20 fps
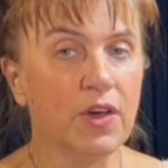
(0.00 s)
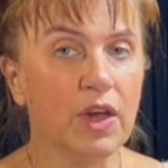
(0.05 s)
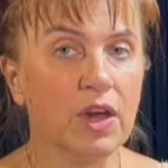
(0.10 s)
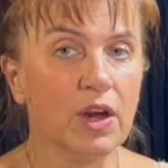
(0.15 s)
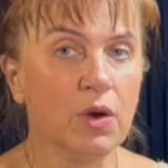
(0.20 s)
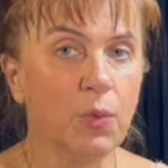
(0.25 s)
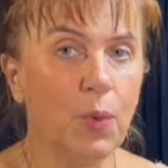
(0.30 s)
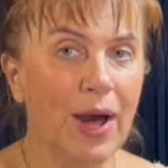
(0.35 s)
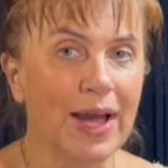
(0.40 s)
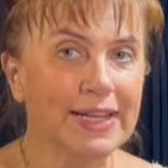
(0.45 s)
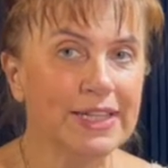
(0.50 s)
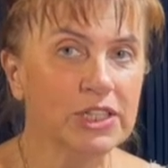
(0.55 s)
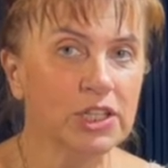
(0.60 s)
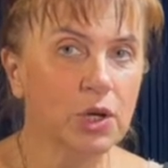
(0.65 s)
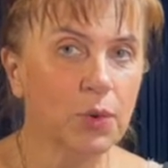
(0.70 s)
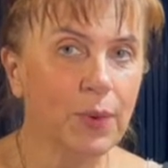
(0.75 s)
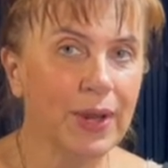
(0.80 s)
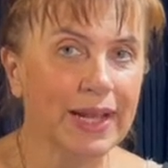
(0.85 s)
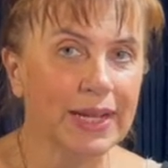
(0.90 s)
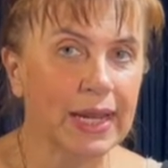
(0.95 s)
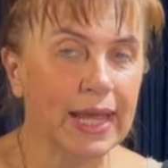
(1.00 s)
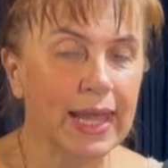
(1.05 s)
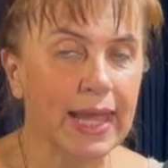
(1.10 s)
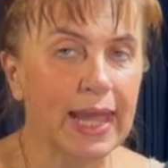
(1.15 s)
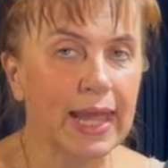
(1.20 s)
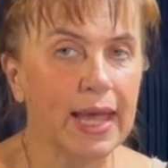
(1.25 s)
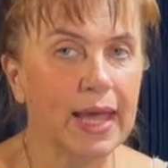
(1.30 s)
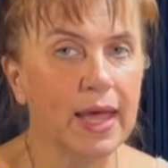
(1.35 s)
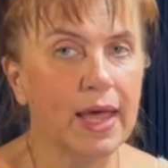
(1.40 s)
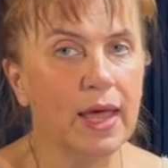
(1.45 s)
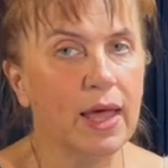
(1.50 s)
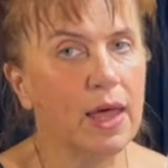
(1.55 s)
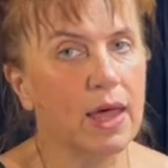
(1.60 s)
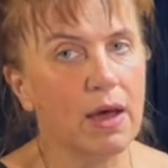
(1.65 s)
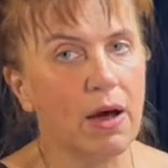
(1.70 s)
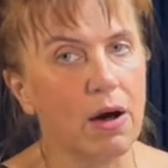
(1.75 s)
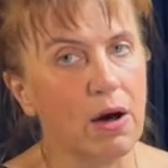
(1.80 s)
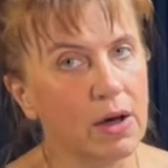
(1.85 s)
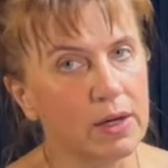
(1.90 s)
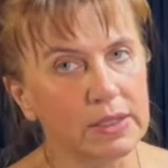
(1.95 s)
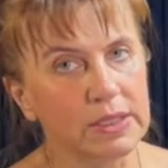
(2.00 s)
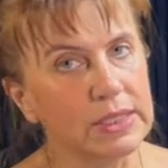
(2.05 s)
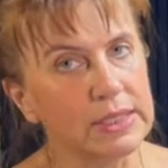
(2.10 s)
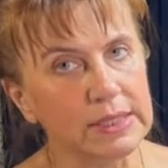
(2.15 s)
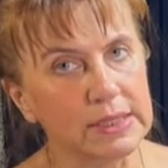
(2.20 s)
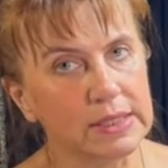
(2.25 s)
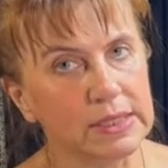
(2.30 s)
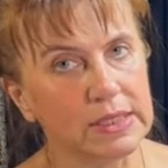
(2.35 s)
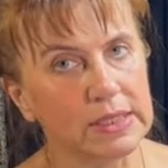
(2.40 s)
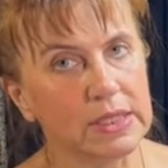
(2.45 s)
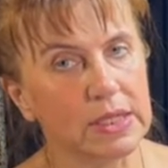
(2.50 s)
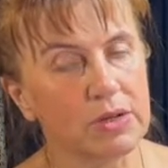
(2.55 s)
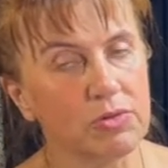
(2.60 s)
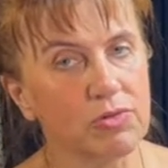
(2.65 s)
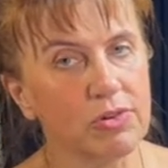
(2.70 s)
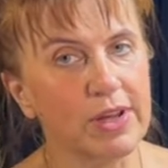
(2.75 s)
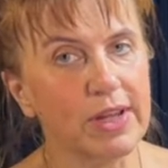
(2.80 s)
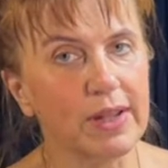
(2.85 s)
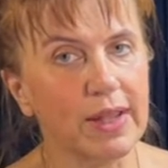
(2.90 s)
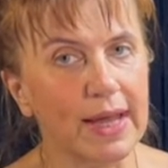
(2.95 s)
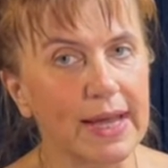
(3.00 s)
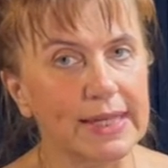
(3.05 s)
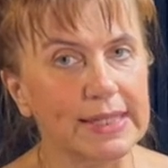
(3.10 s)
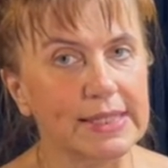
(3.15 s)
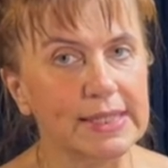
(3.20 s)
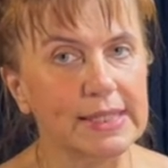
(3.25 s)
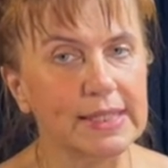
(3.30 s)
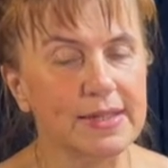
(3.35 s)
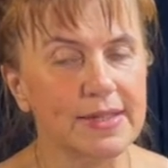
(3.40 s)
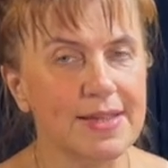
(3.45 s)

Quite quickly, artists realize